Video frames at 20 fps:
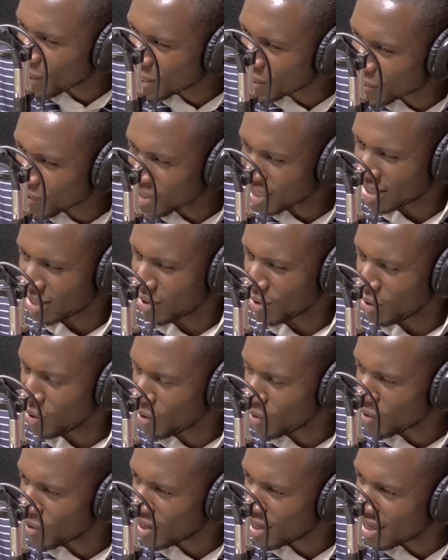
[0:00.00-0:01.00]
wondered,
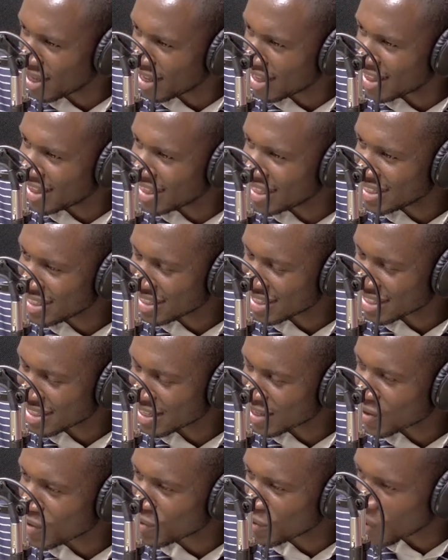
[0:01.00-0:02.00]
this is
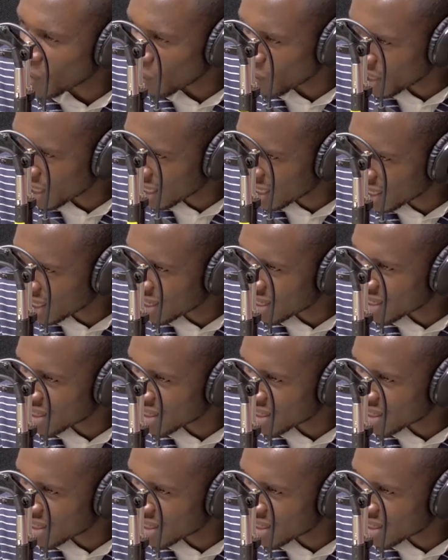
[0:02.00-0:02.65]
crude oil.